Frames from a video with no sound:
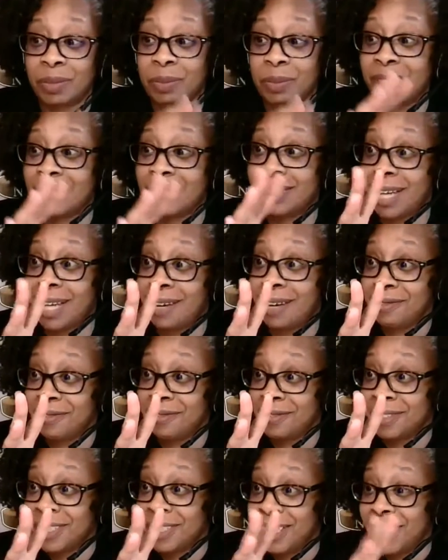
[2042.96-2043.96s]
Miss
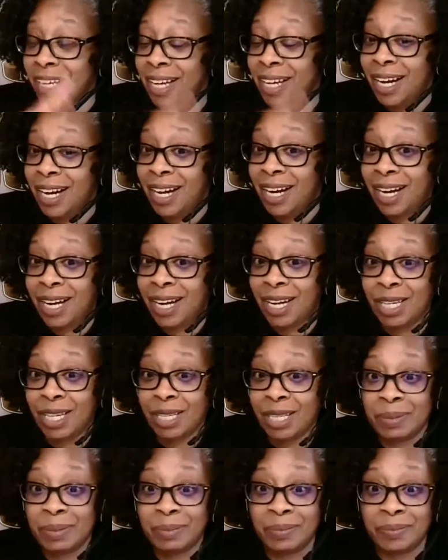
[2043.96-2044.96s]
Steph.
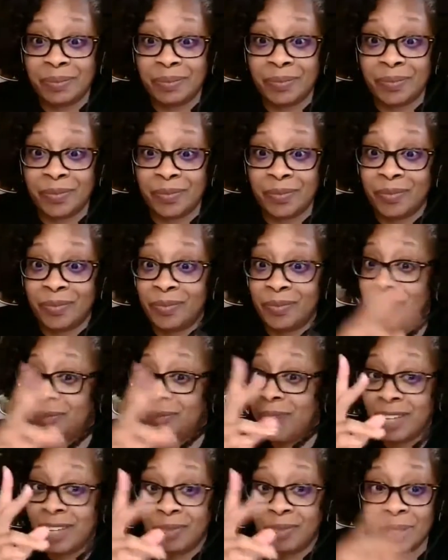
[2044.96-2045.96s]
Um,
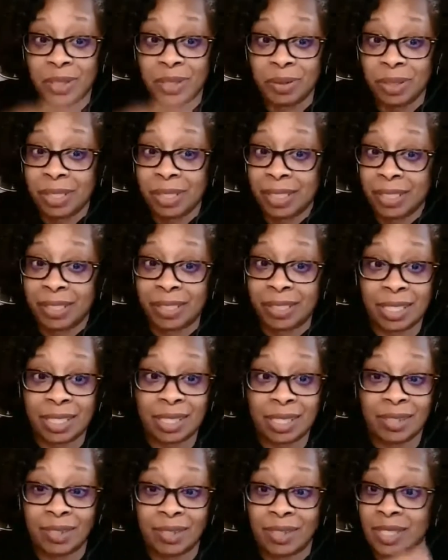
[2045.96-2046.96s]
I've been doing this
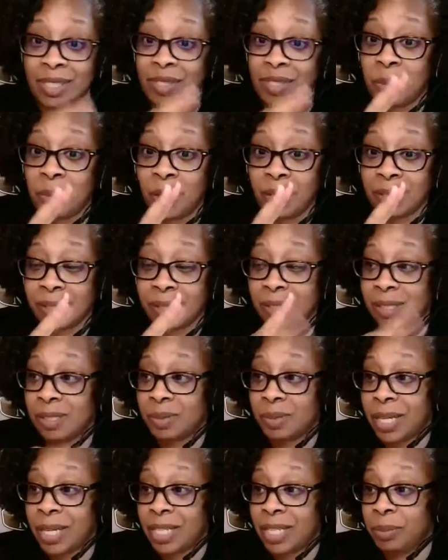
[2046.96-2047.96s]
since March,
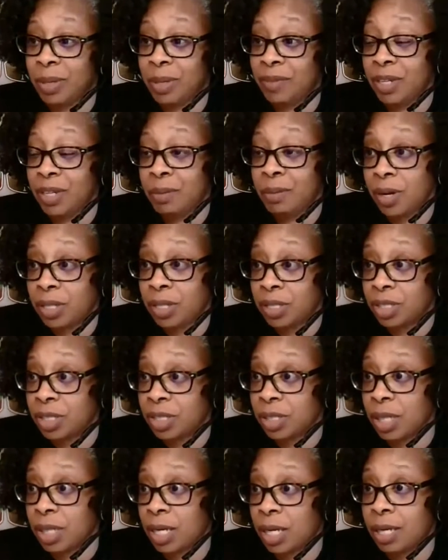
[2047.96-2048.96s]
since we had to pivot in
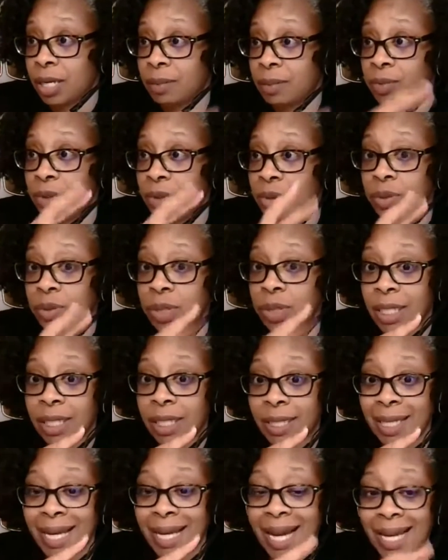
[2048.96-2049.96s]
March. You
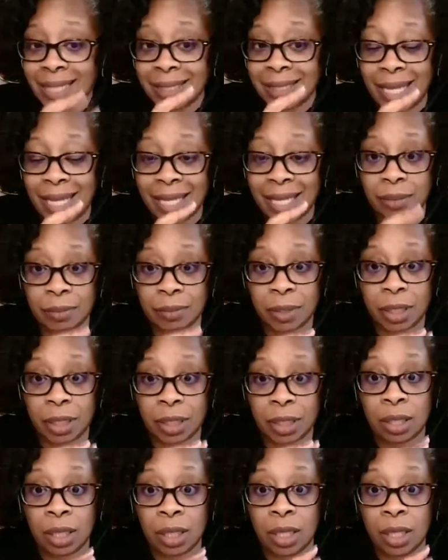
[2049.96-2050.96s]
can contact me